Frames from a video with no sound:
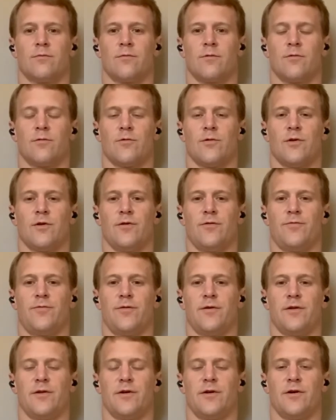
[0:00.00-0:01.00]
Really
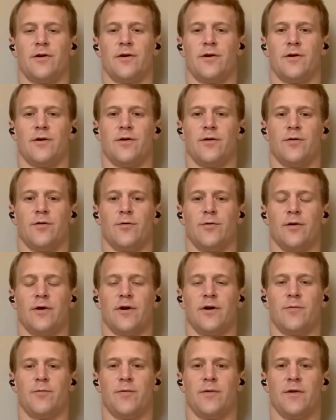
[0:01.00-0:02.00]
feeling all the way
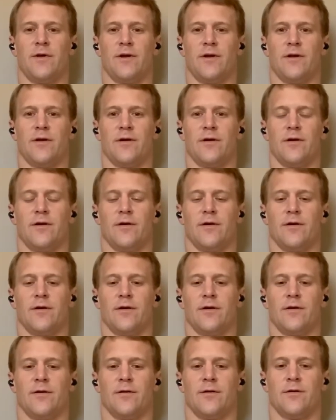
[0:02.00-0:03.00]
up in that
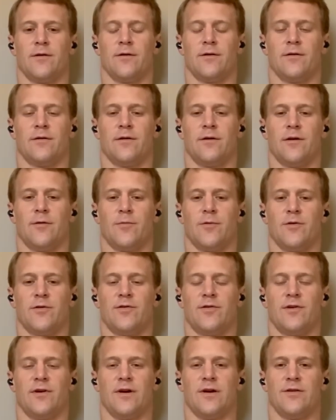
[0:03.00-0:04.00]
area, that upper
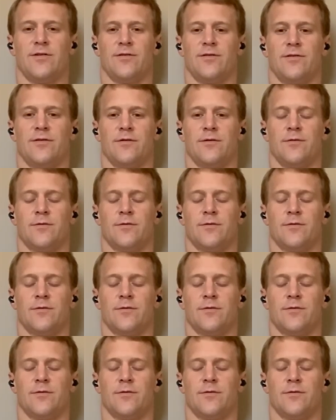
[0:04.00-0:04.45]
chest.